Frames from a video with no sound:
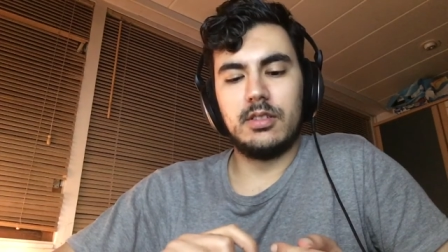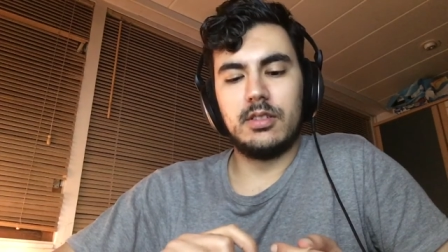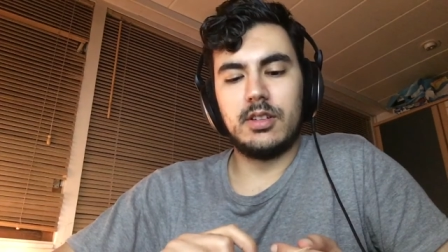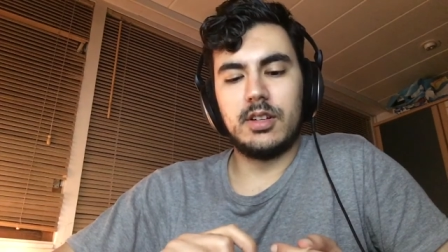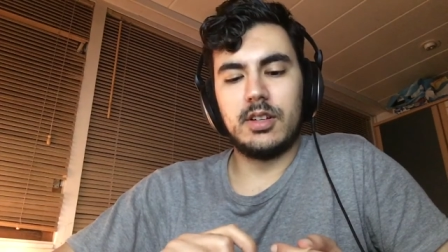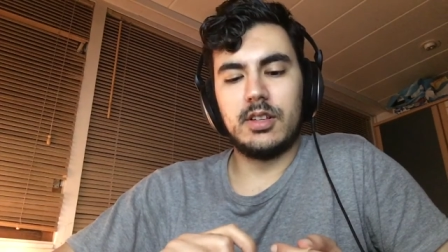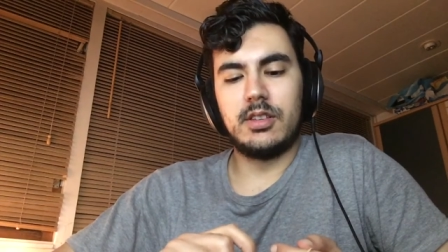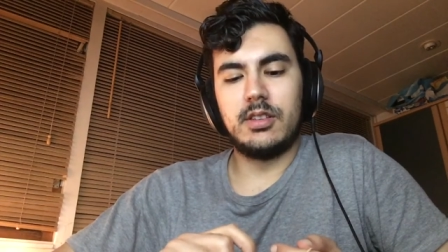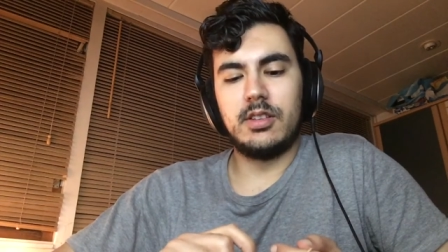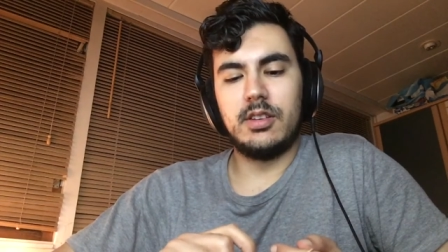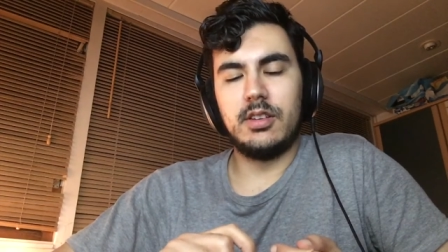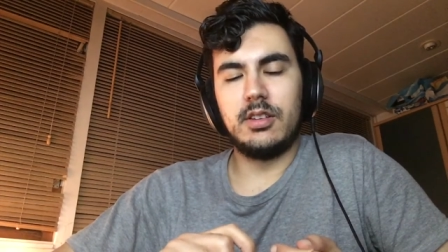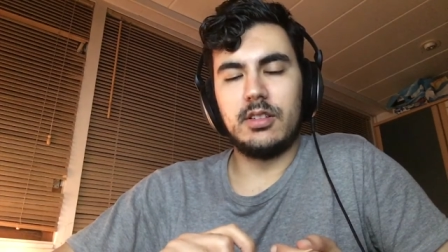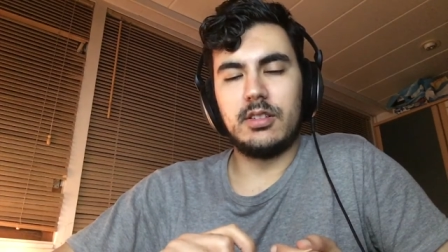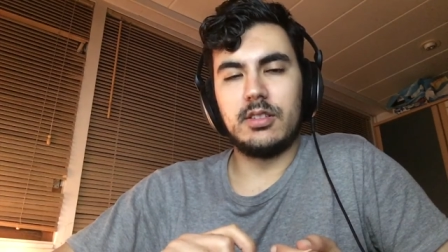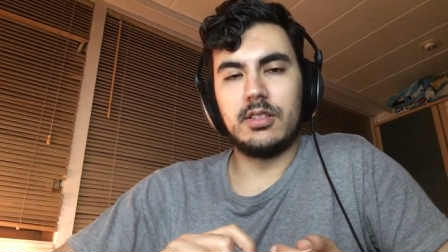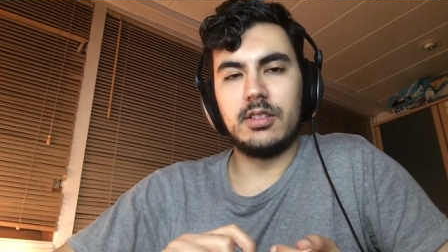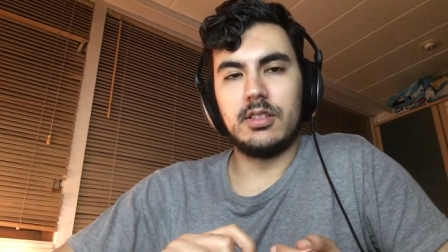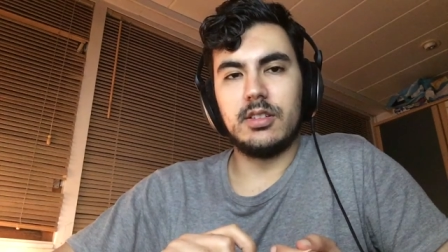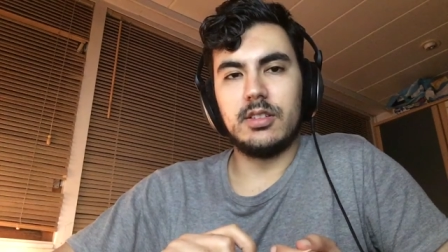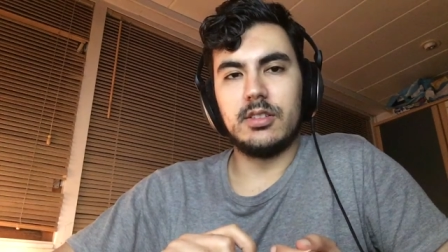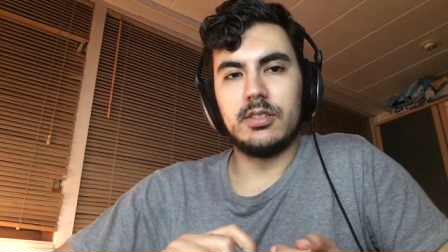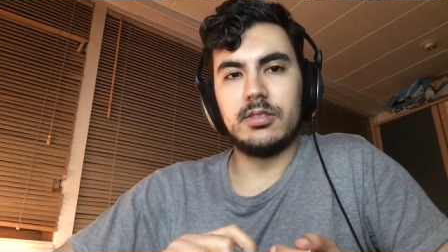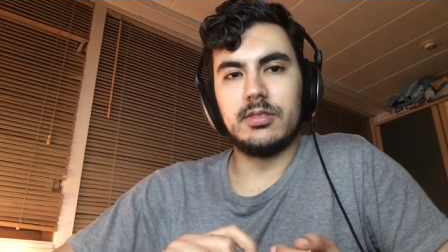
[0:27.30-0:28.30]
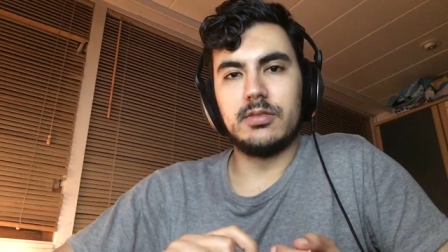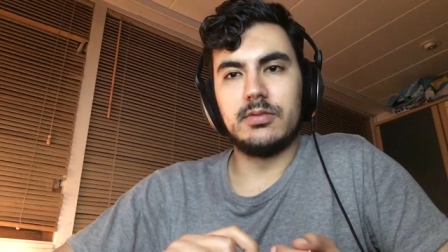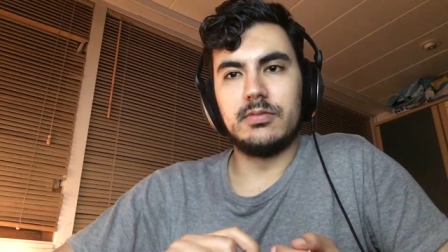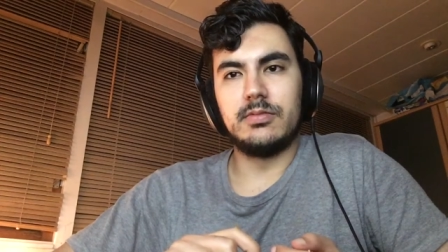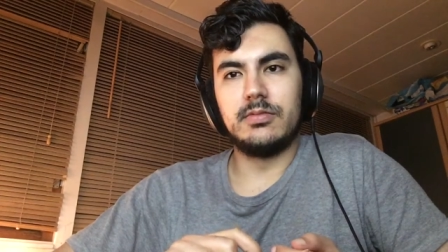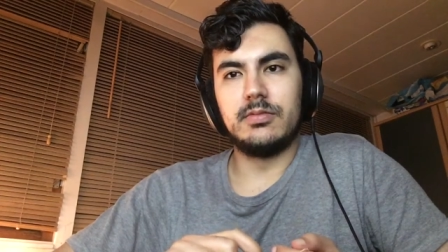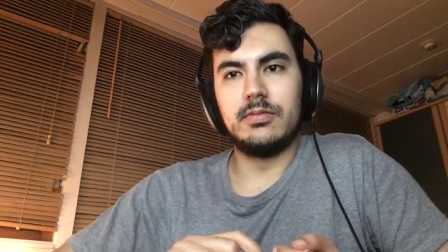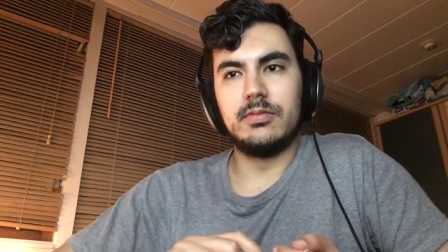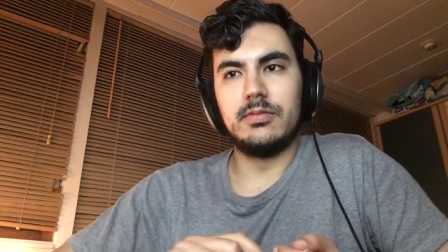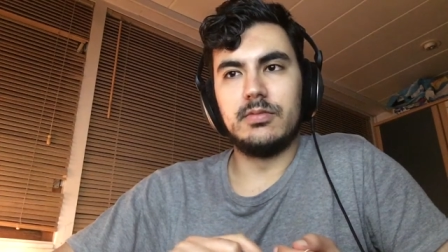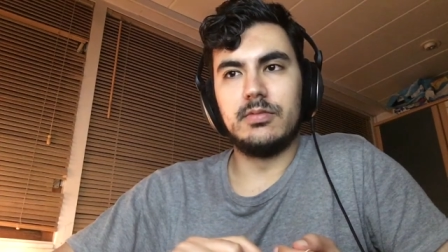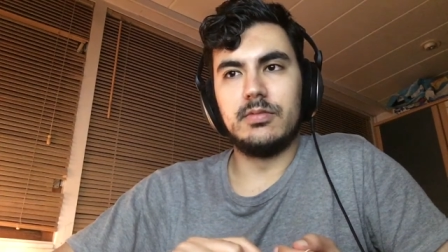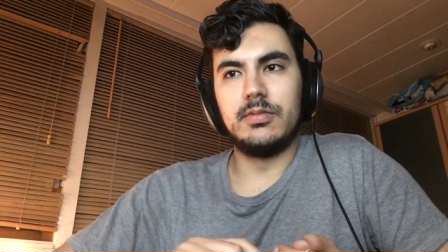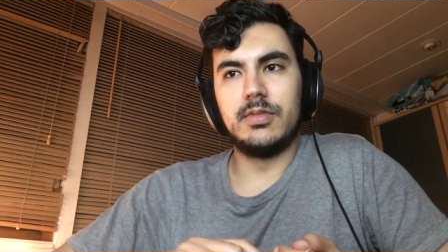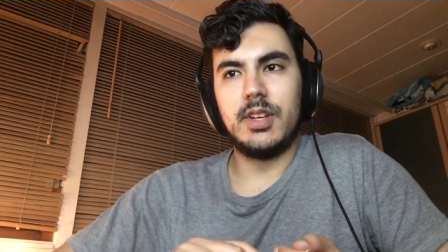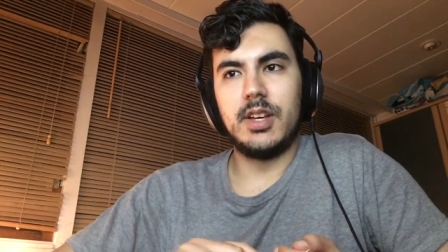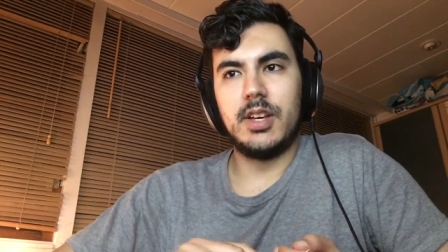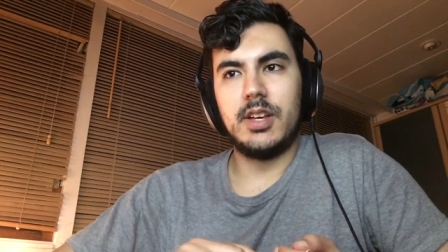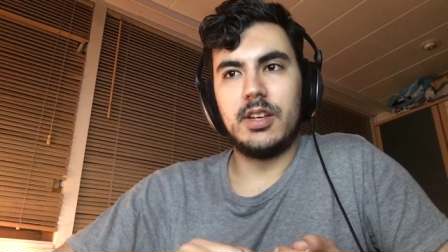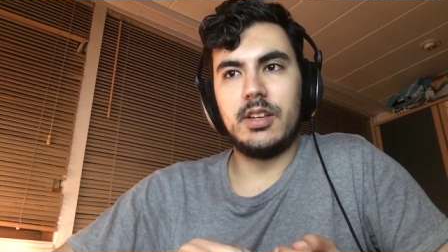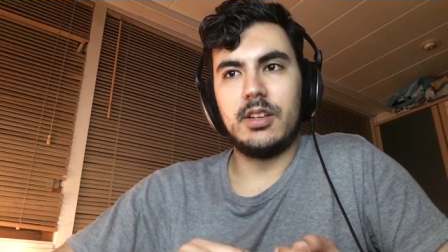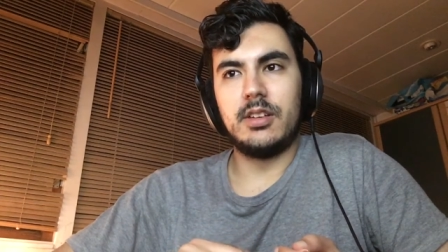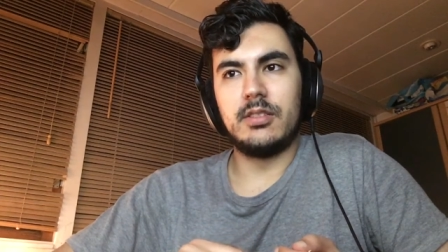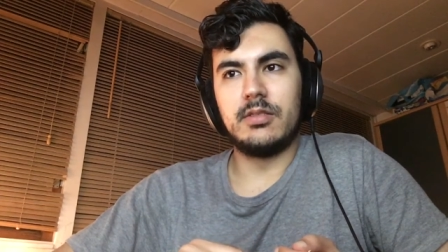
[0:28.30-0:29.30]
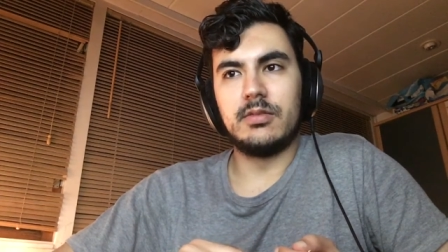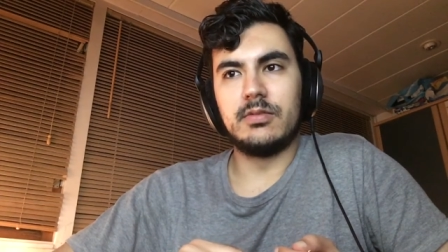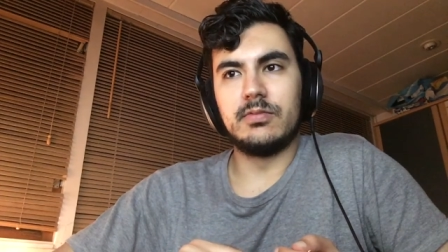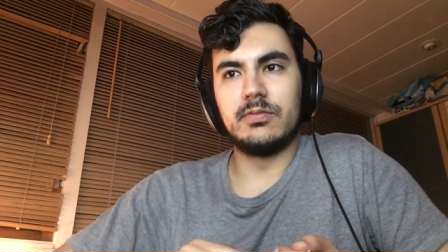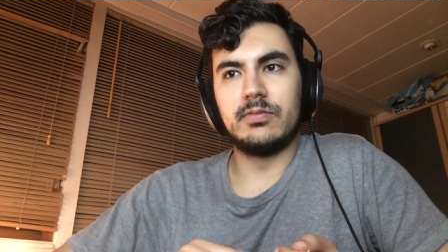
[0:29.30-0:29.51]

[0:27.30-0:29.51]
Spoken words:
I think they